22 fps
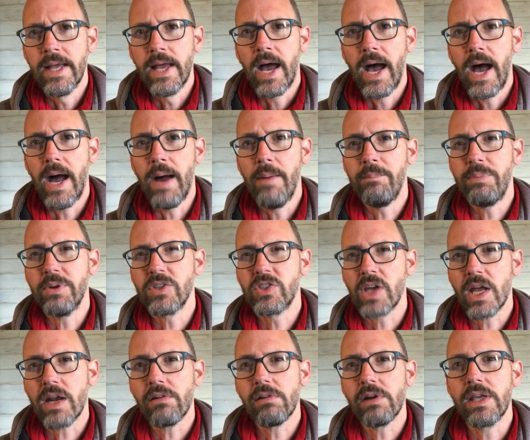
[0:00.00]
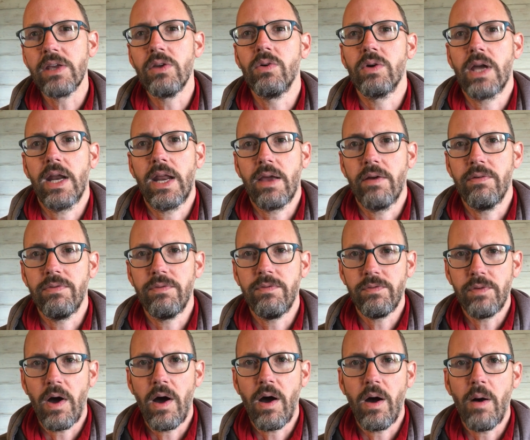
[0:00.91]
But generally you're getting a
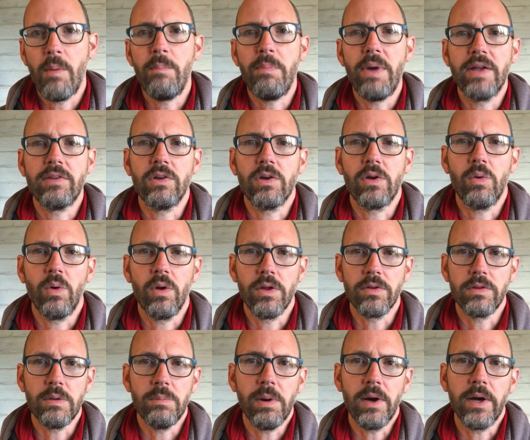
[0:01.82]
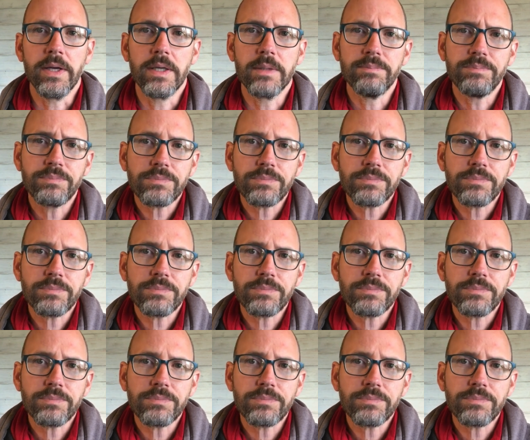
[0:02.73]
far better quality bike.